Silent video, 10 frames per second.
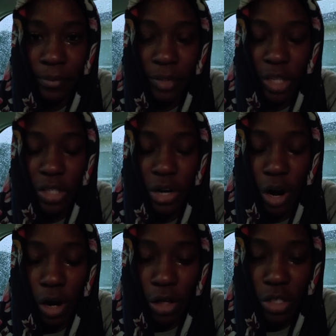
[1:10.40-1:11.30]
There's an
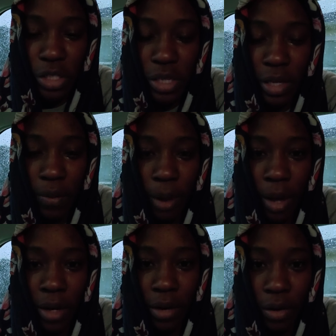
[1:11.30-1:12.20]
urgency in the
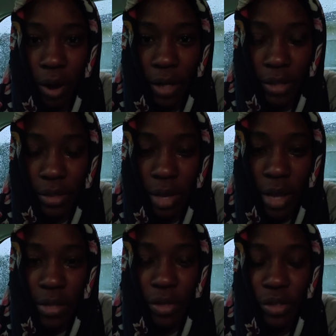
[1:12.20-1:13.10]
body of Christ.
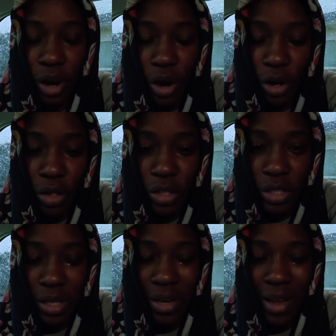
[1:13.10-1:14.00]
There's an
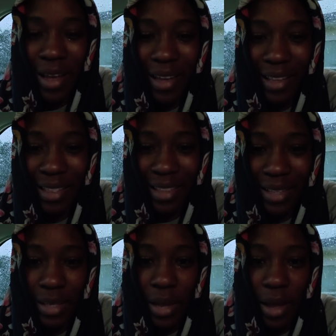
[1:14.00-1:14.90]
urgency in
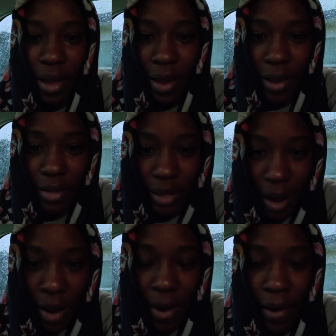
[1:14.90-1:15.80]
this
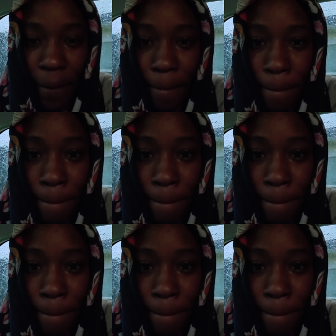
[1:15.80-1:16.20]
time.